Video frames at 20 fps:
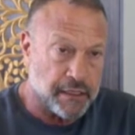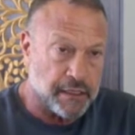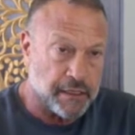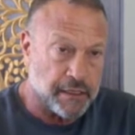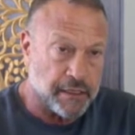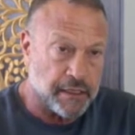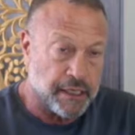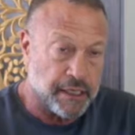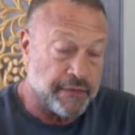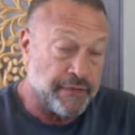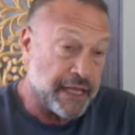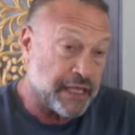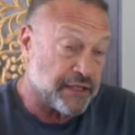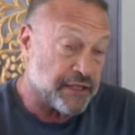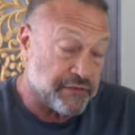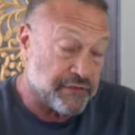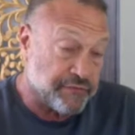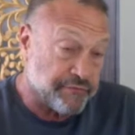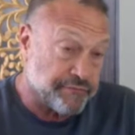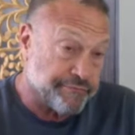And that's
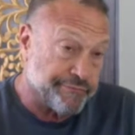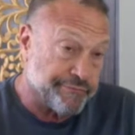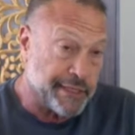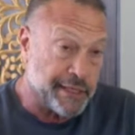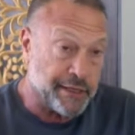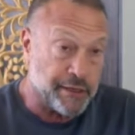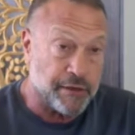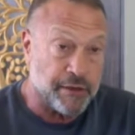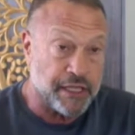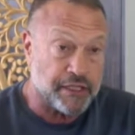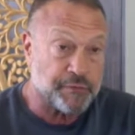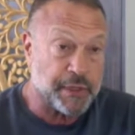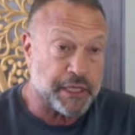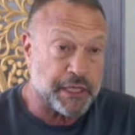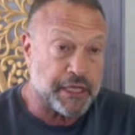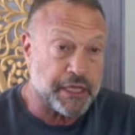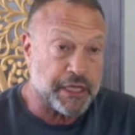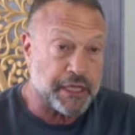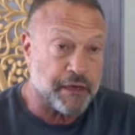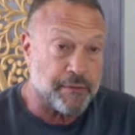become
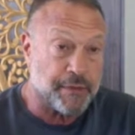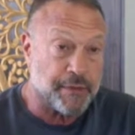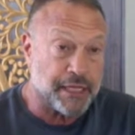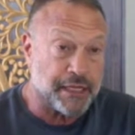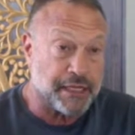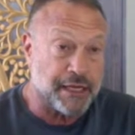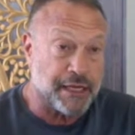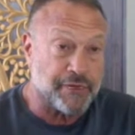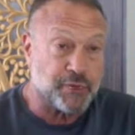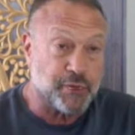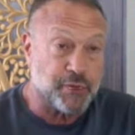my life's work.